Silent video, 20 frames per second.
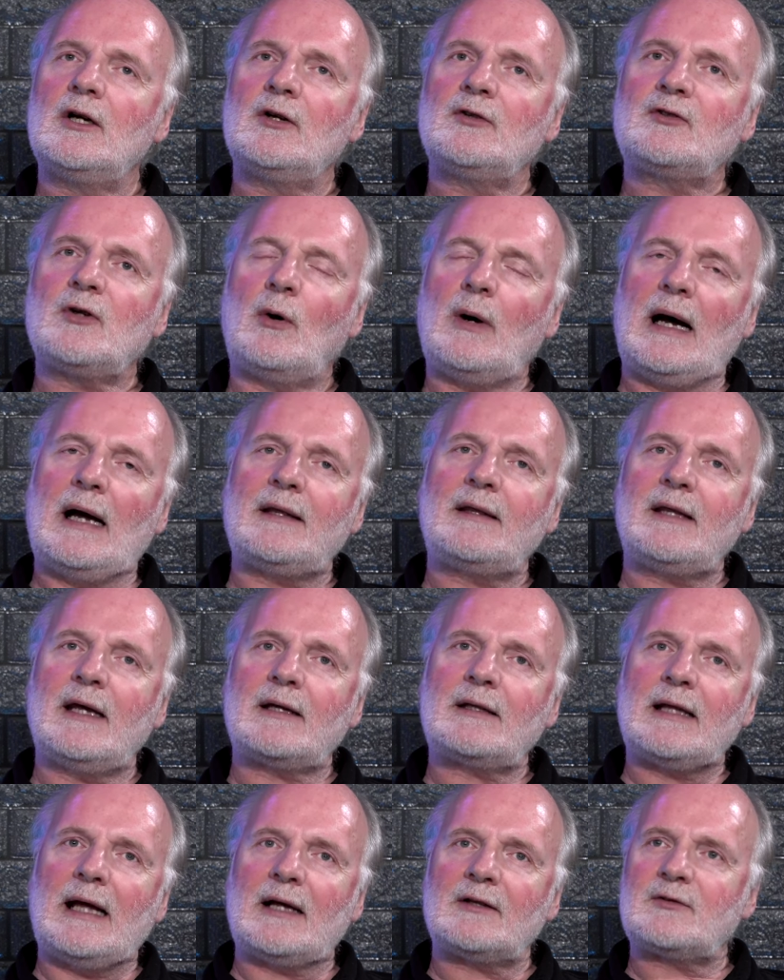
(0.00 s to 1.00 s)
So I
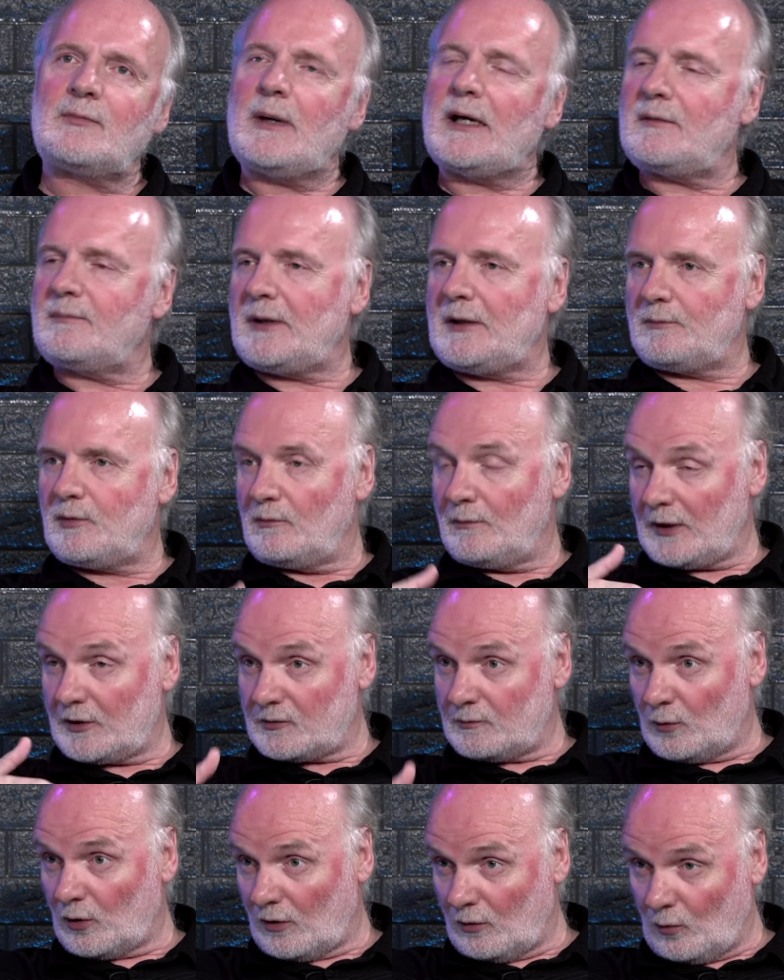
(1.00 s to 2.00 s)
think that's made people
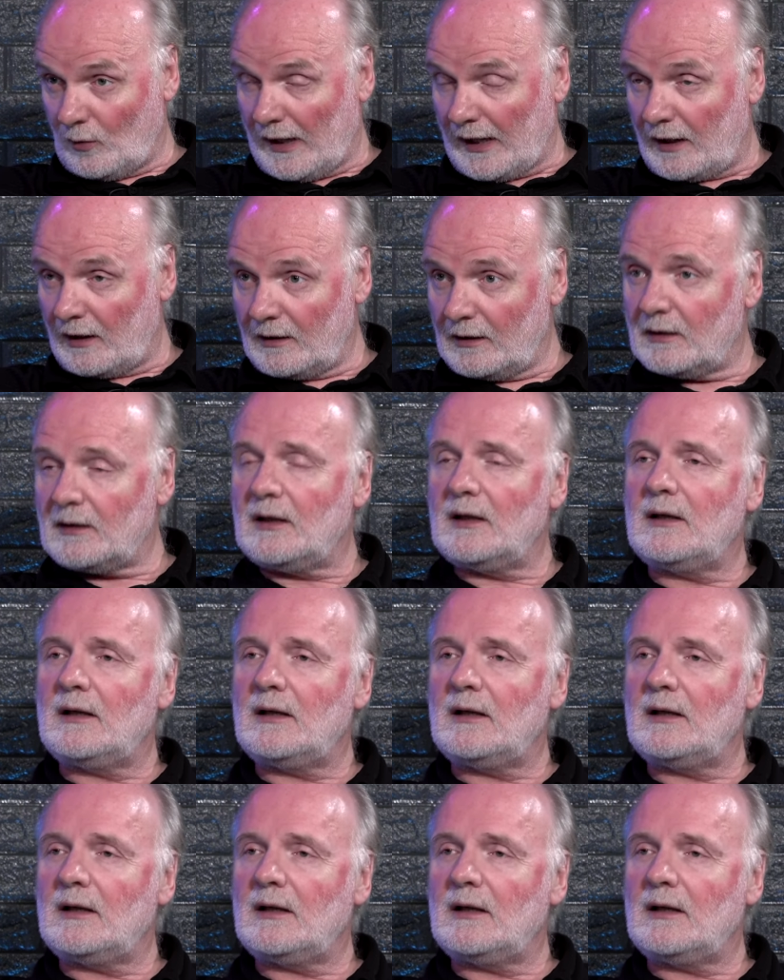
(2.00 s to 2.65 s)
much more aware.